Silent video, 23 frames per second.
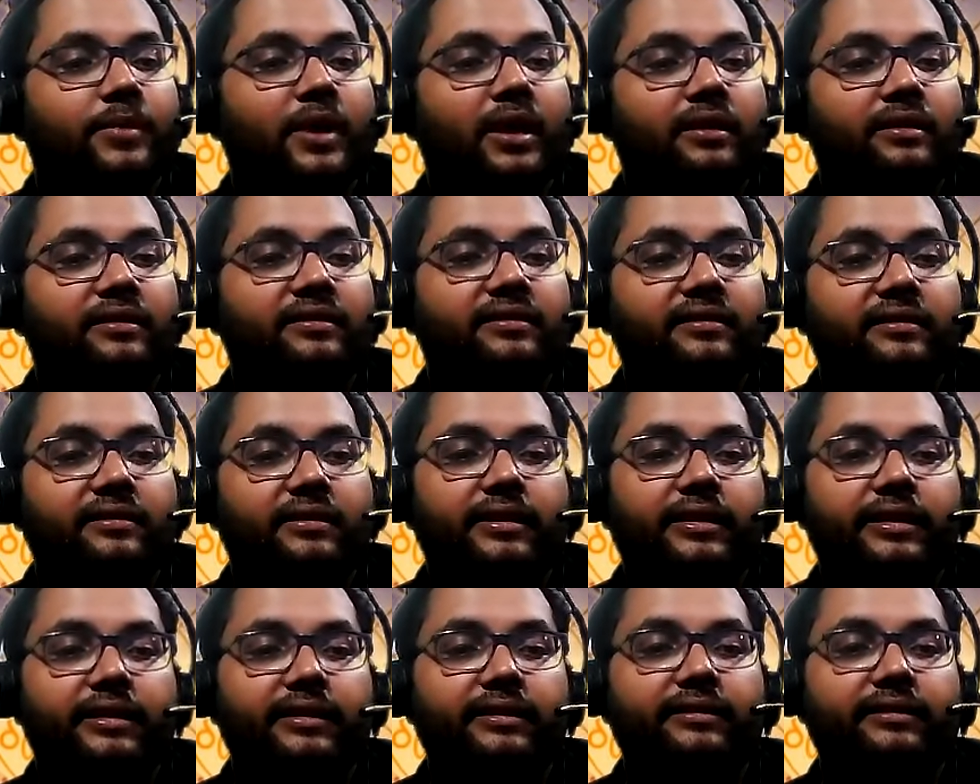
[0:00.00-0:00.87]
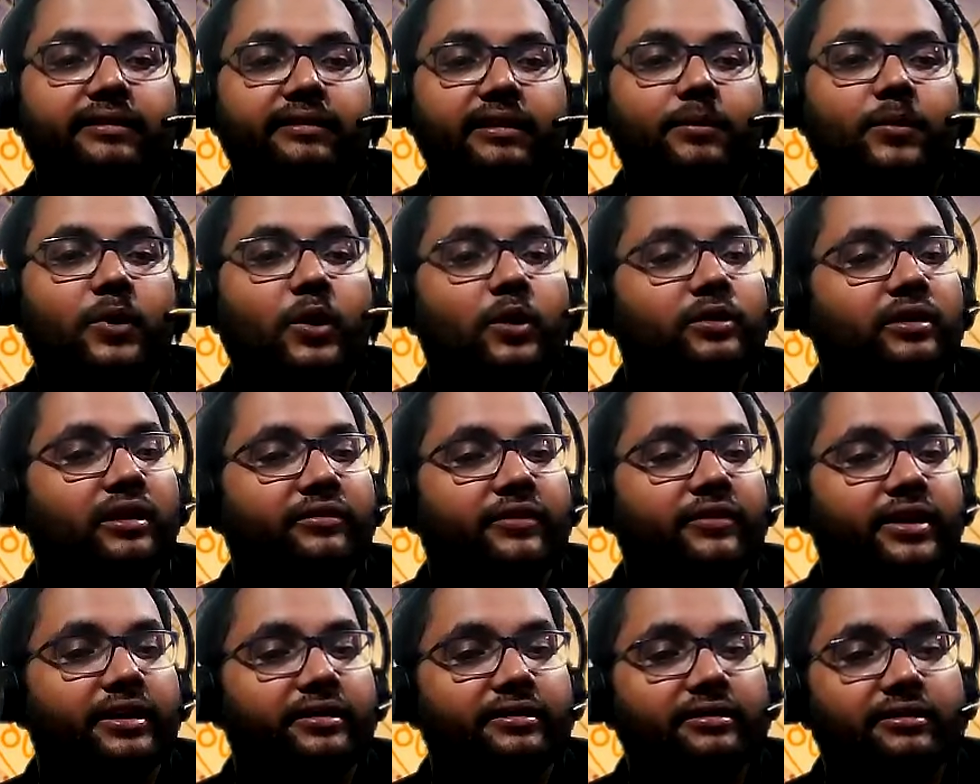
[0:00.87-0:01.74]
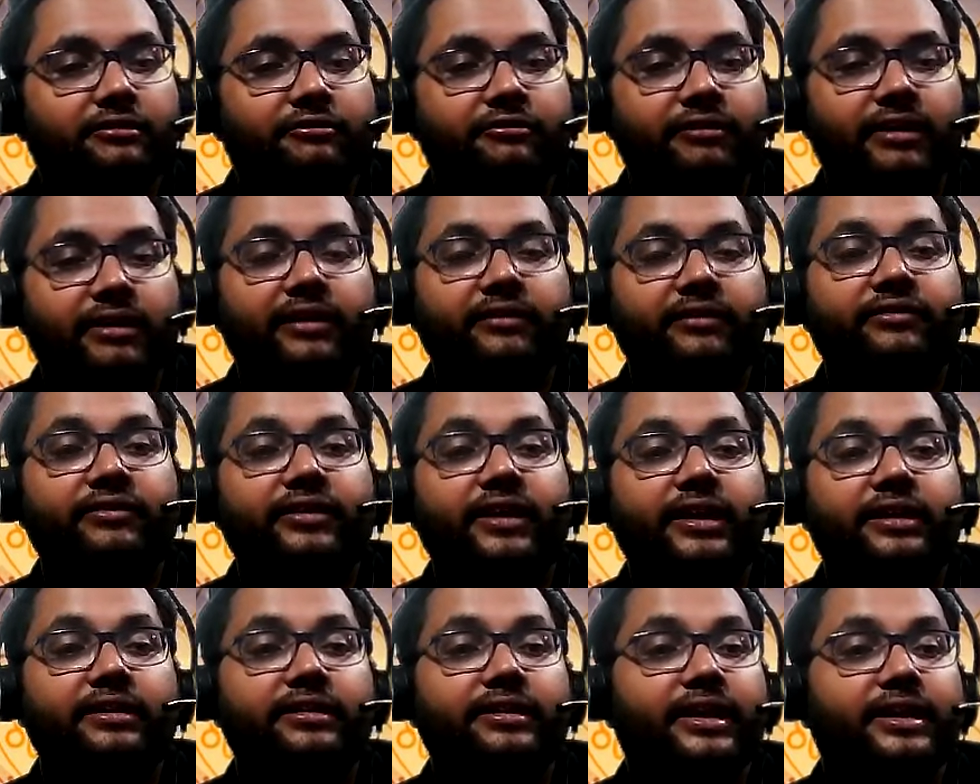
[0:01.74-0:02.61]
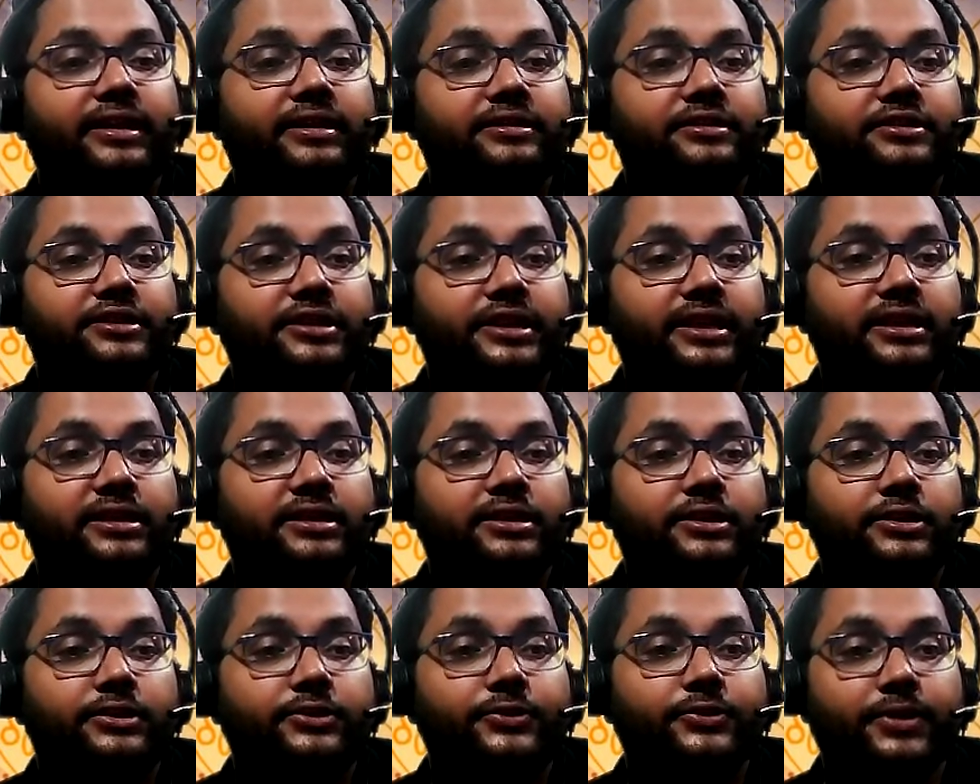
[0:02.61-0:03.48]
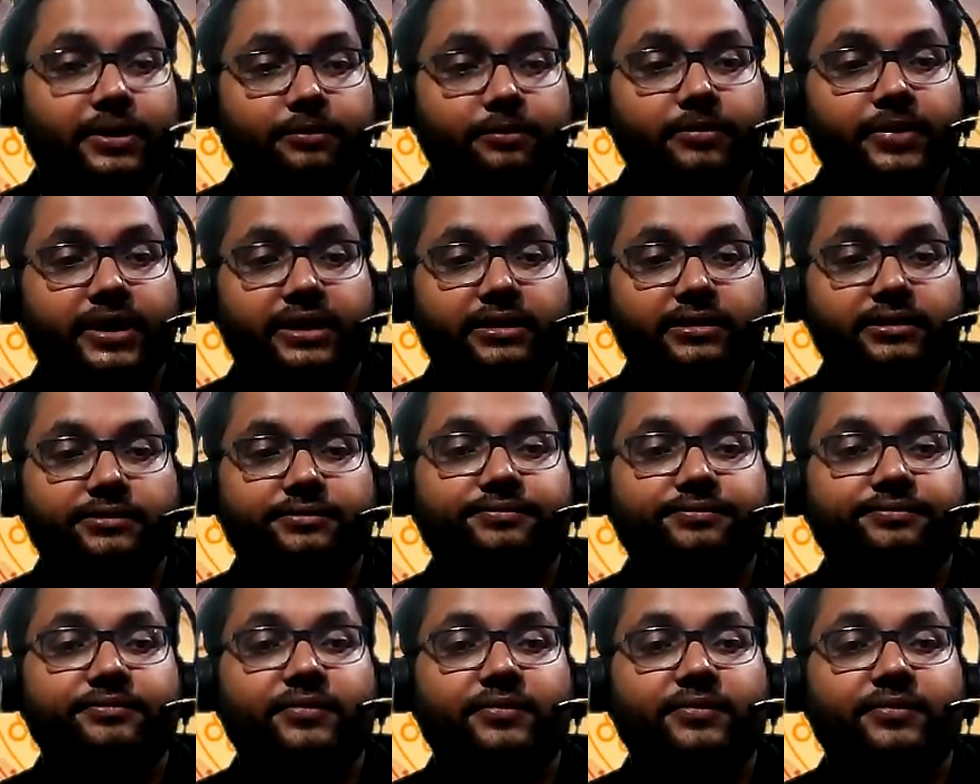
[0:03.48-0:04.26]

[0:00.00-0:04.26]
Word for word: Mars is about giving us the drive and the energy to compete.